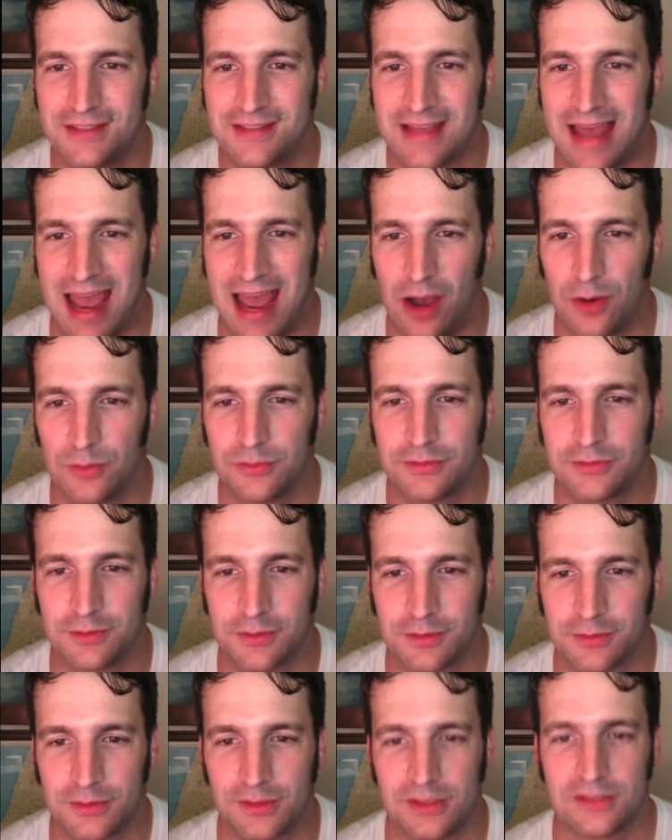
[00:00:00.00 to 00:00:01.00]
ouster.
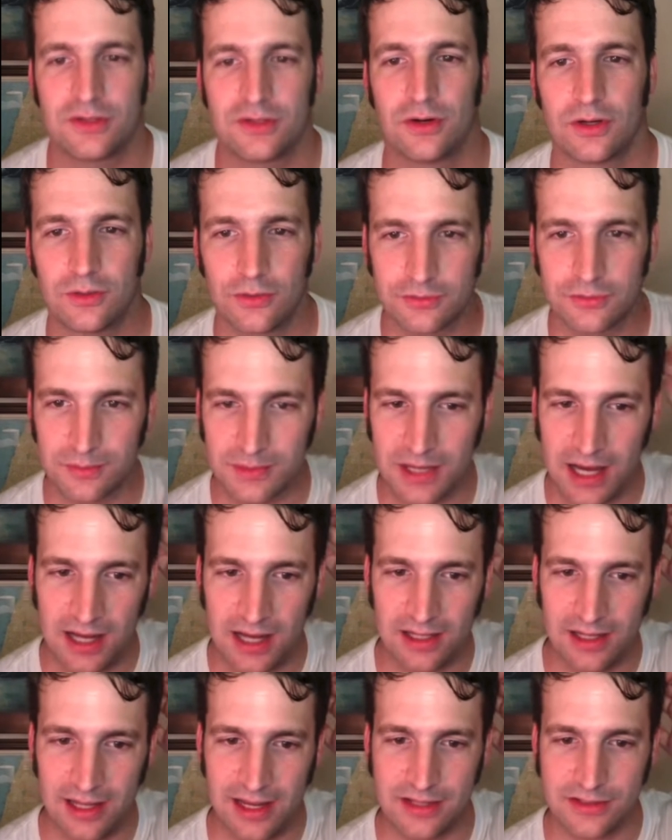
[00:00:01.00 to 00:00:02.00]
So this article is from Kyle
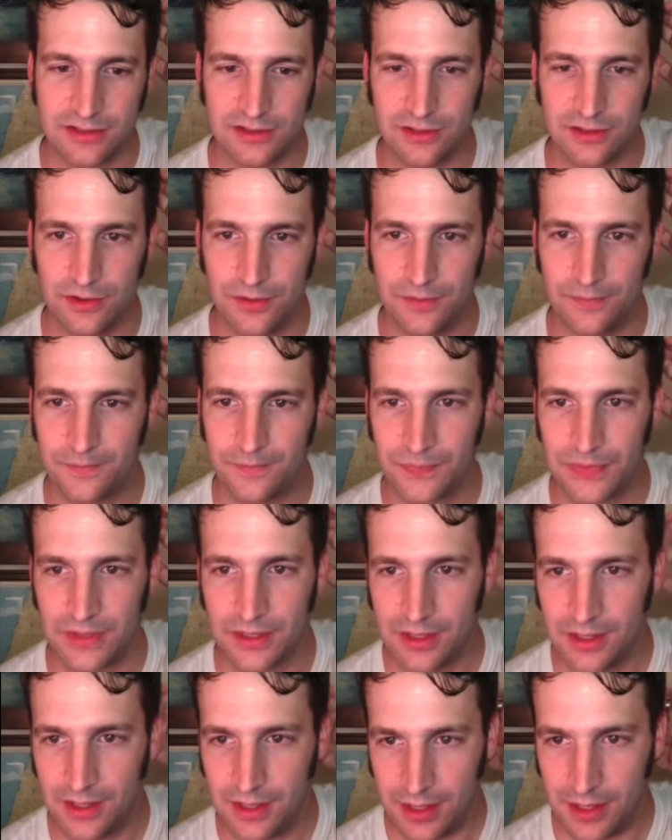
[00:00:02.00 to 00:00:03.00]
Anzalone.
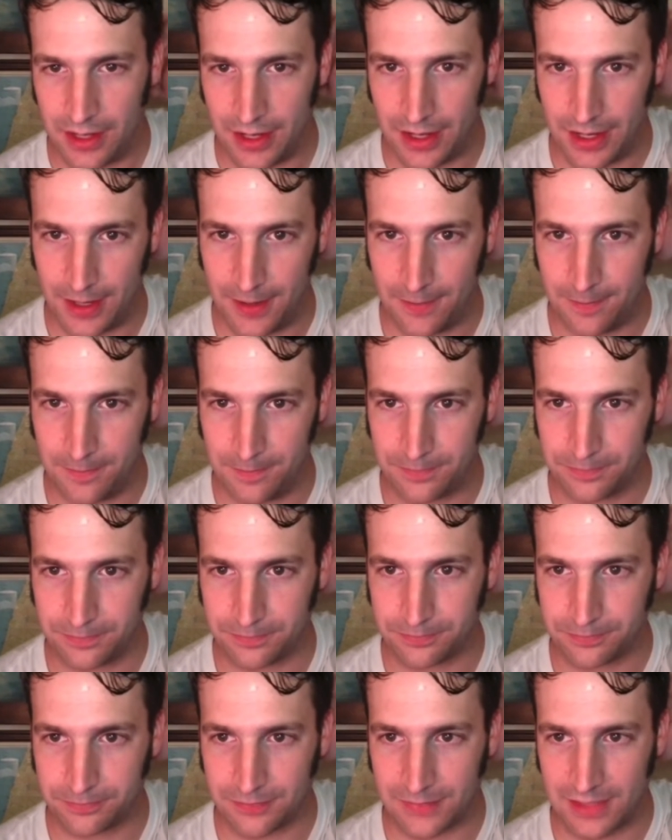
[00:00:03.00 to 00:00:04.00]
Um,
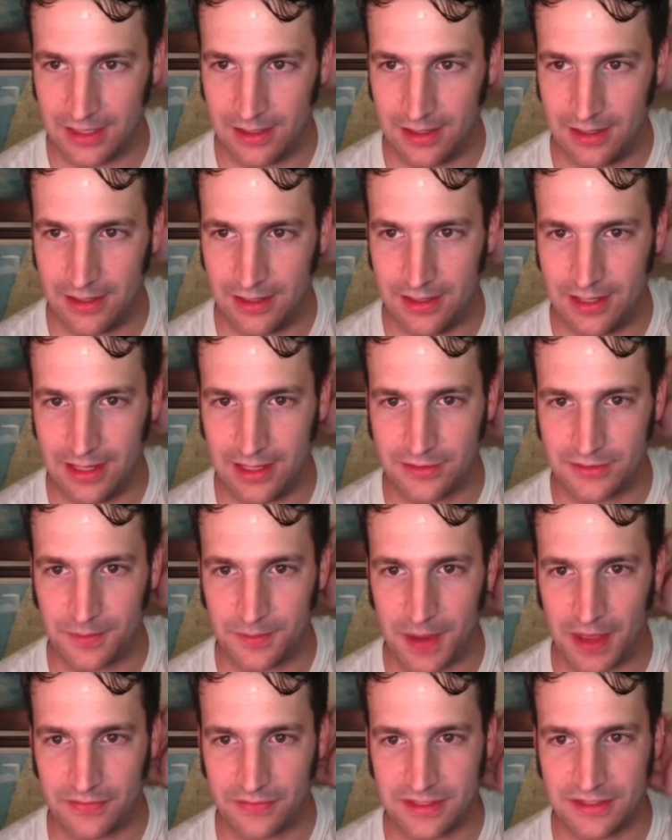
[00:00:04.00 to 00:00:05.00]
and it is
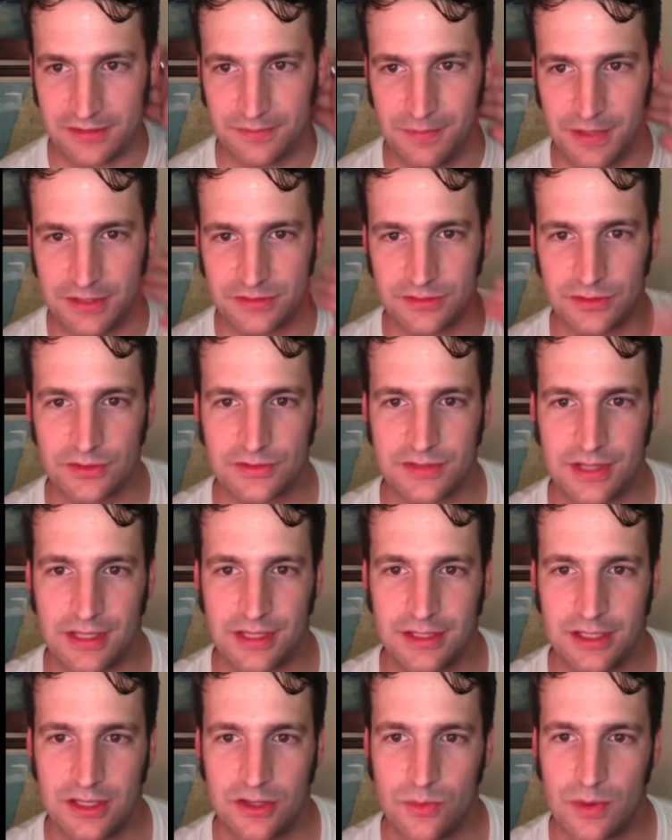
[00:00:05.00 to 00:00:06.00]
about these missiles that the
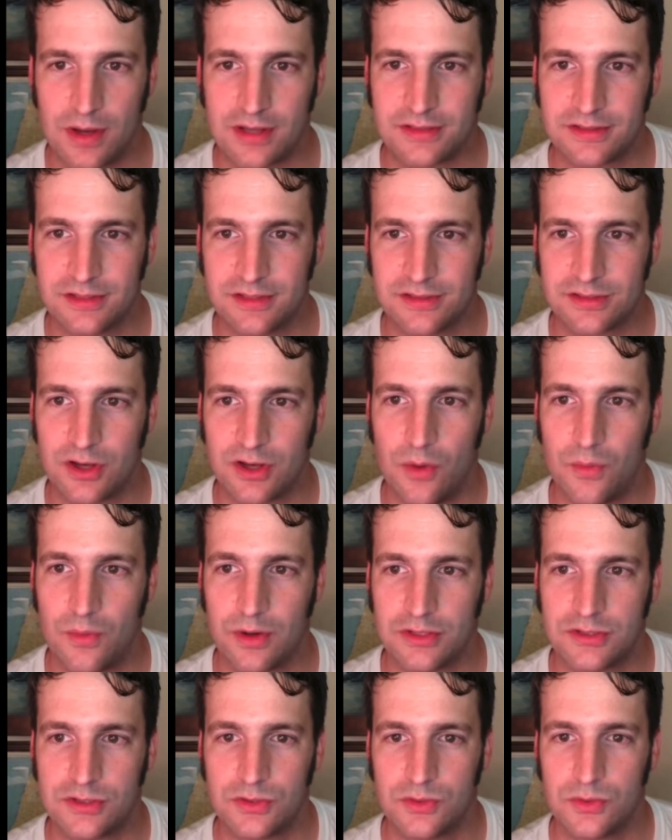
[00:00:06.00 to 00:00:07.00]
U.S. is going
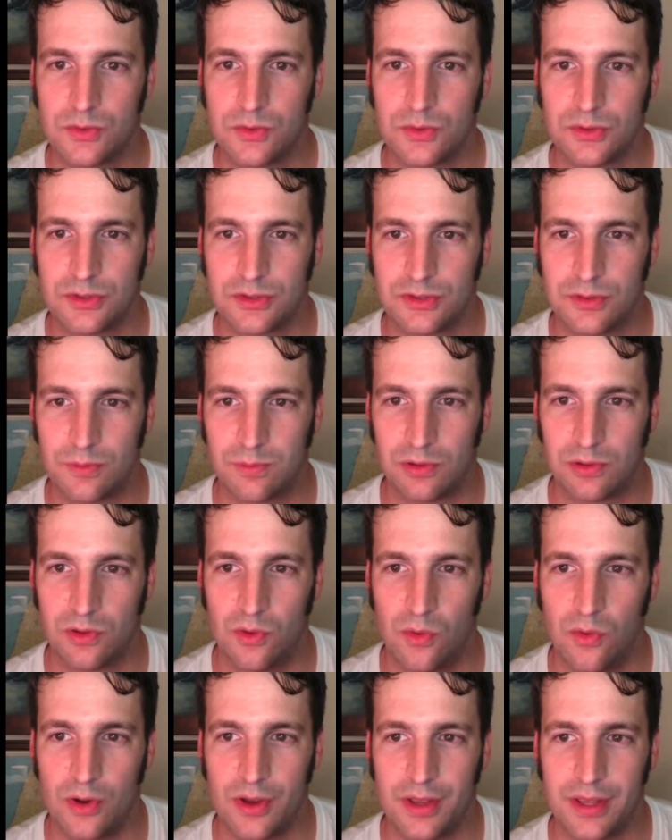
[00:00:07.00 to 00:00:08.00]
to
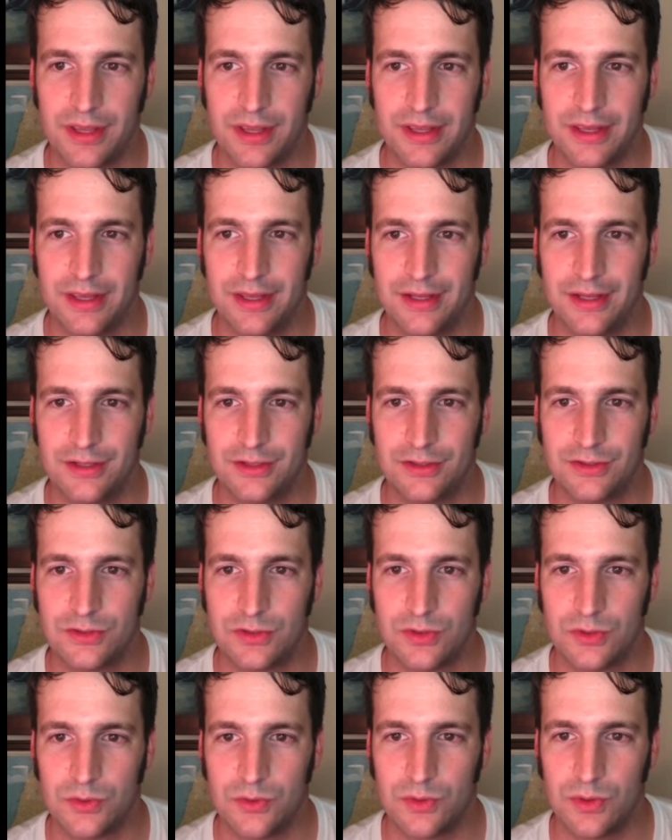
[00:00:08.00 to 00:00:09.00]
deploy
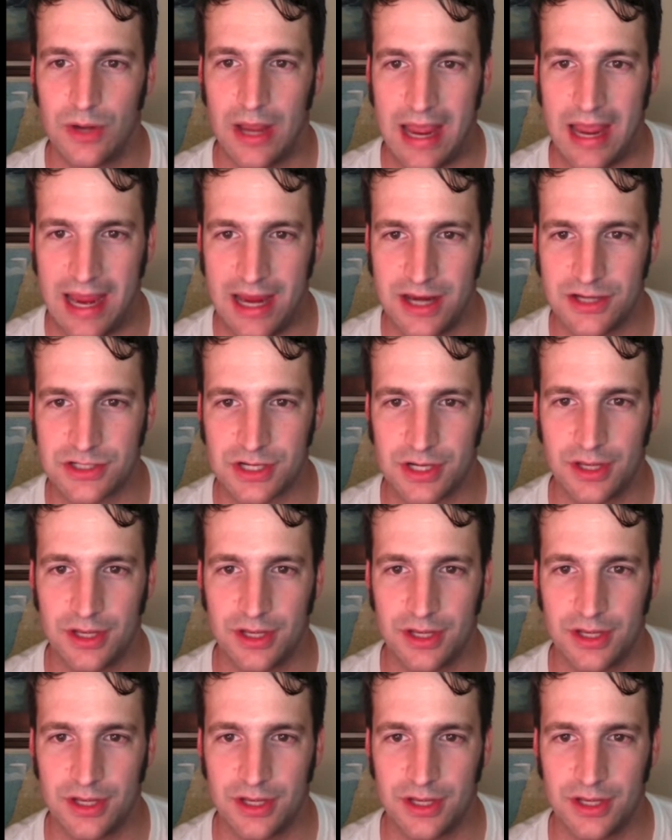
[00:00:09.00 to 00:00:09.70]
into Asia.